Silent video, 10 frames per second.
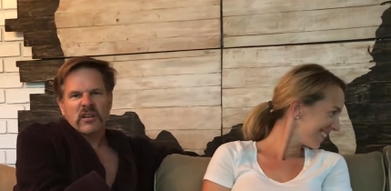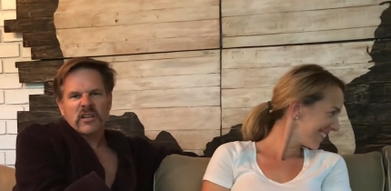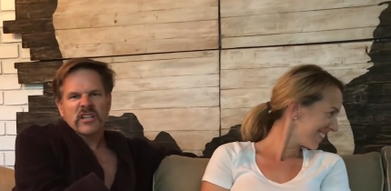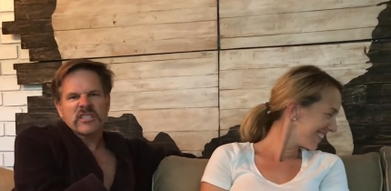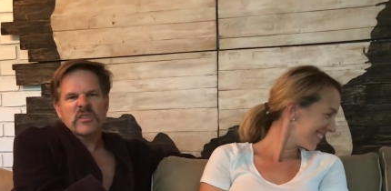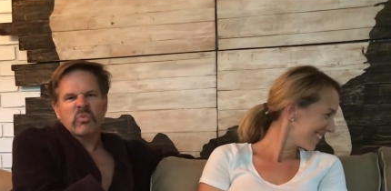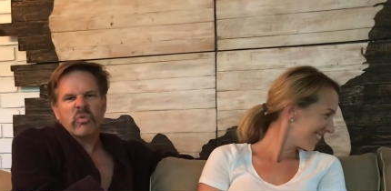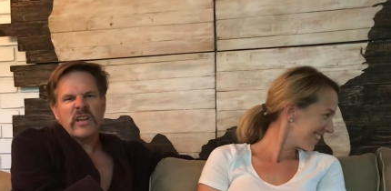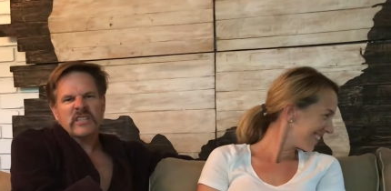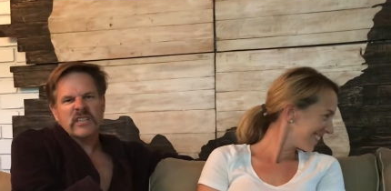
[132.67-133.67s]
Speaker 1: because the
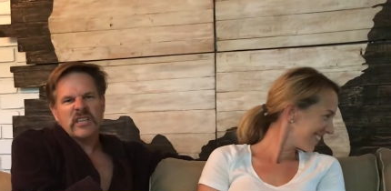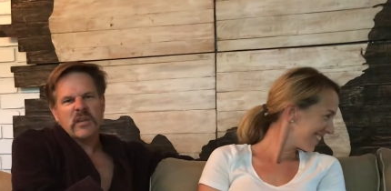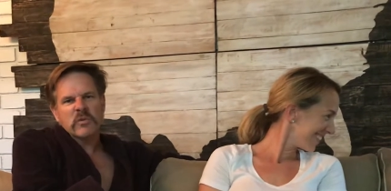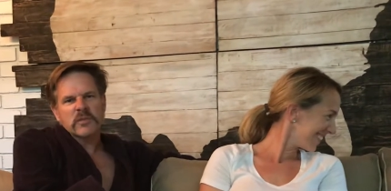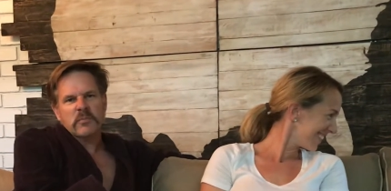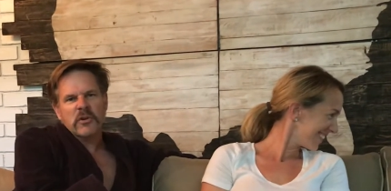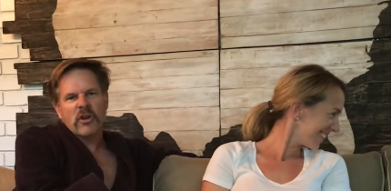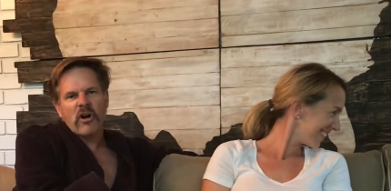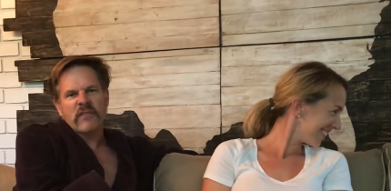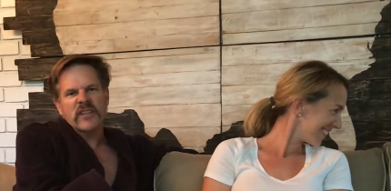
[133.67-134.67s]
reason he was put
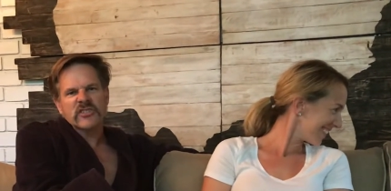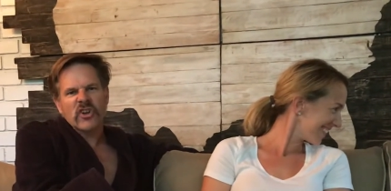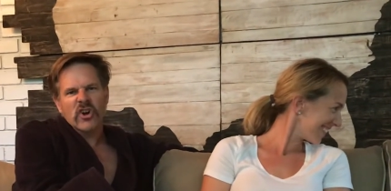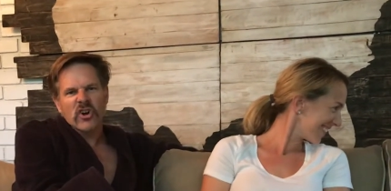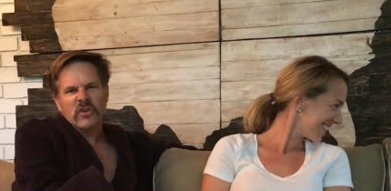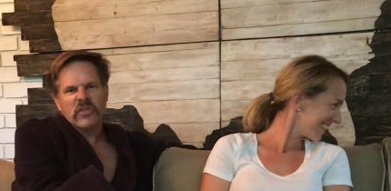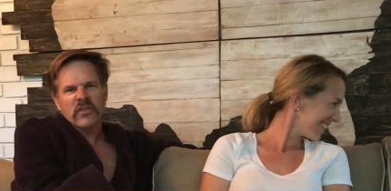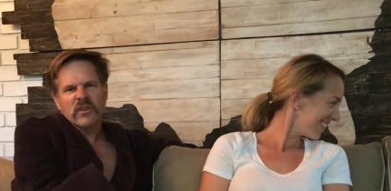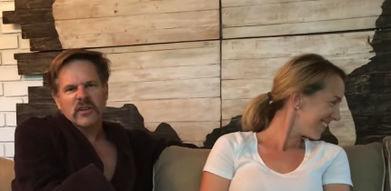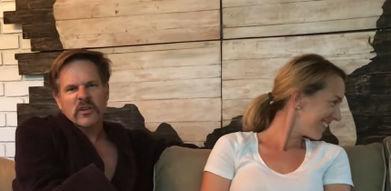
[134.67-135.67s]
on this earth
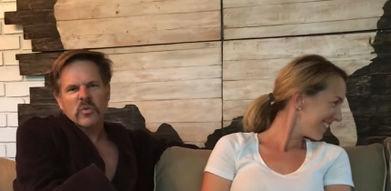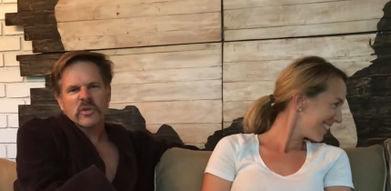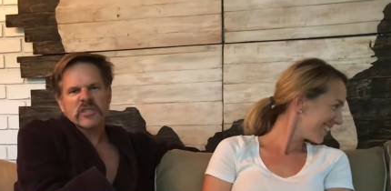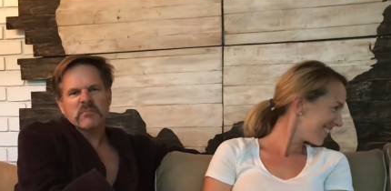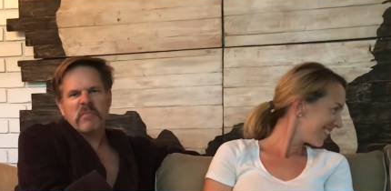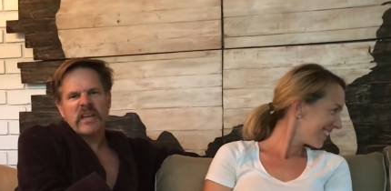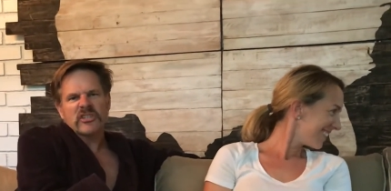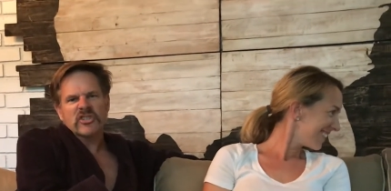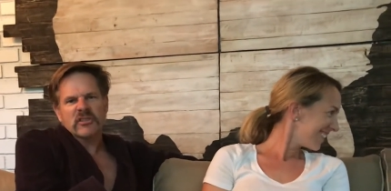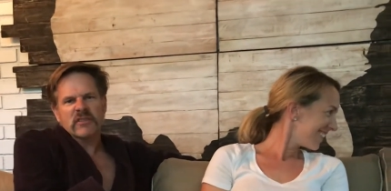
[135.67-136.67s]
was to make
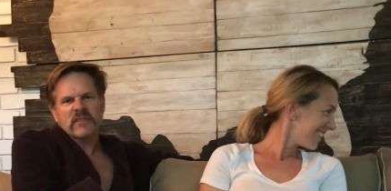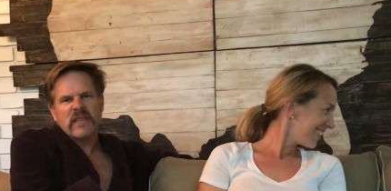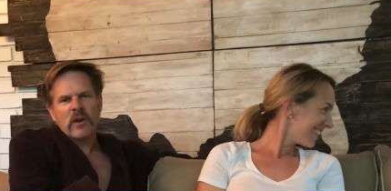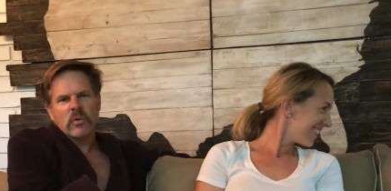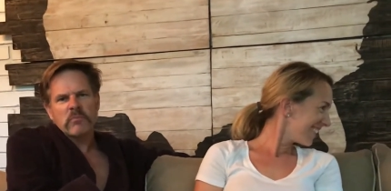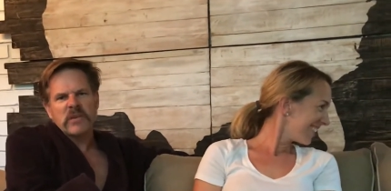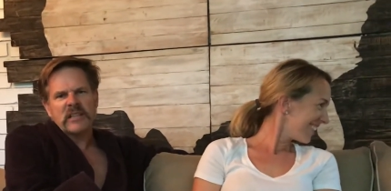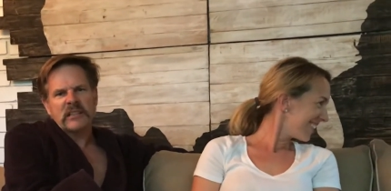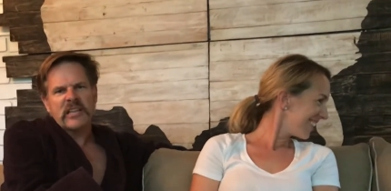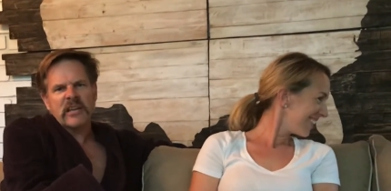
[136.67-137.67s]
sure that there would be
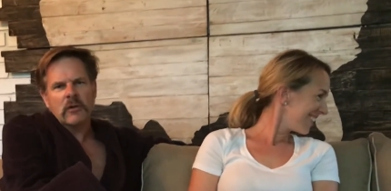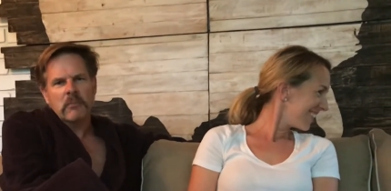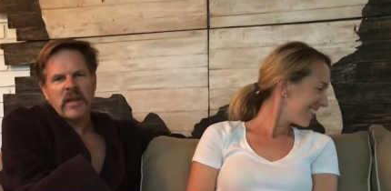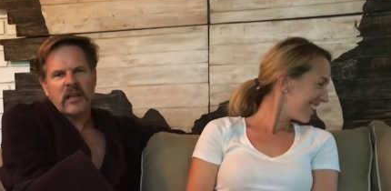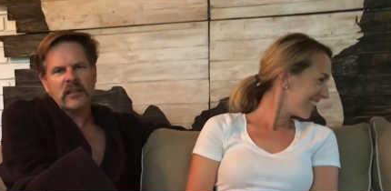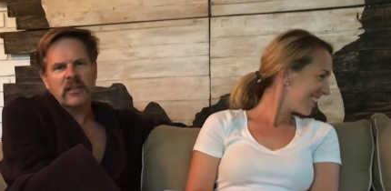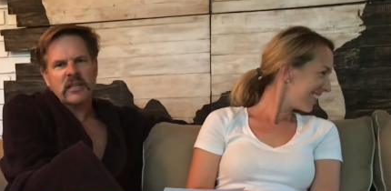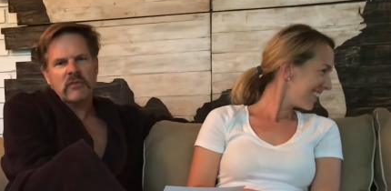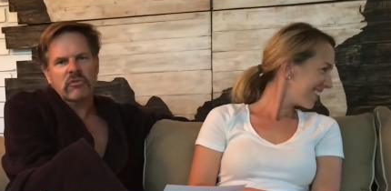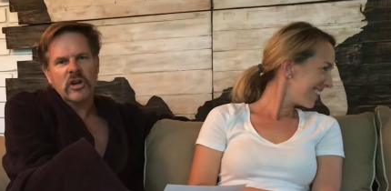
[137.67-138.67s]
little Melanie
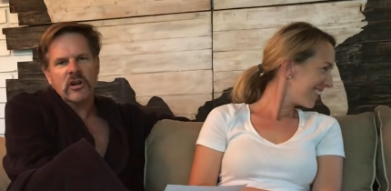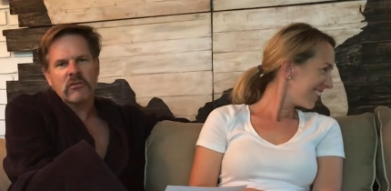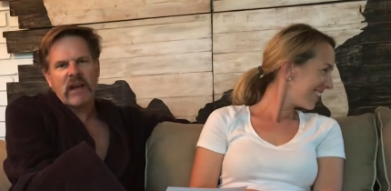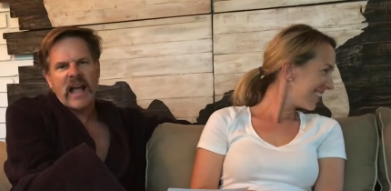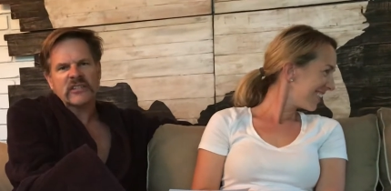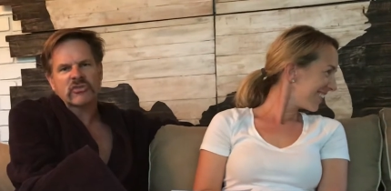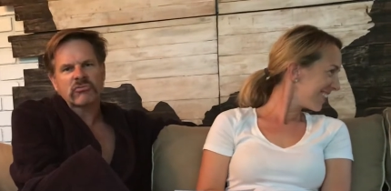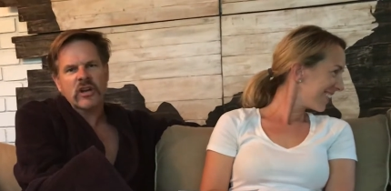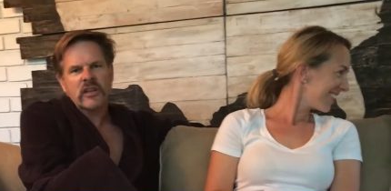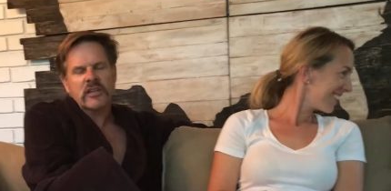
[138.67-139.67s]
Rugrats
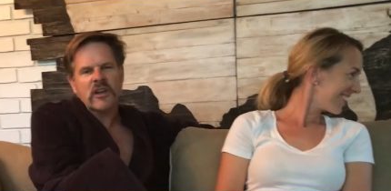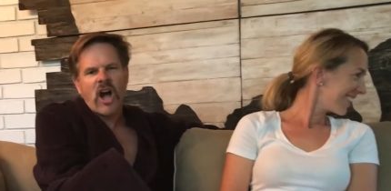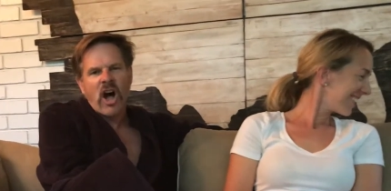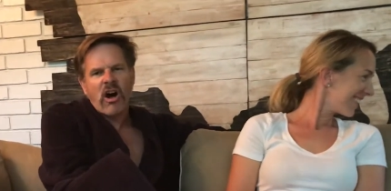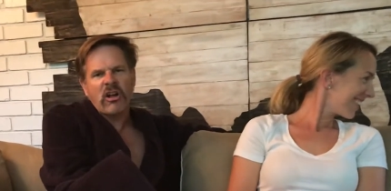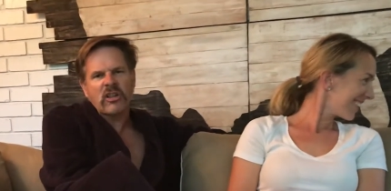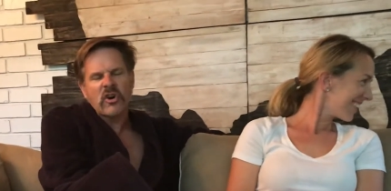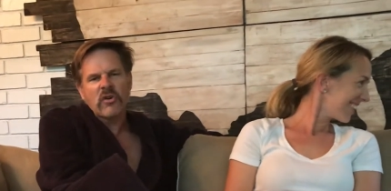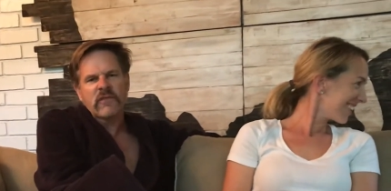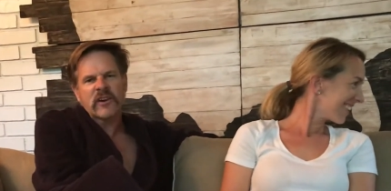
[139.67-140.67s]
running all
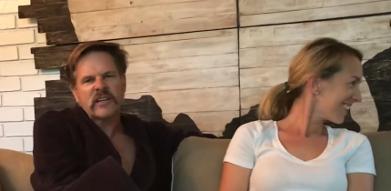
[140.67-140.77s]
over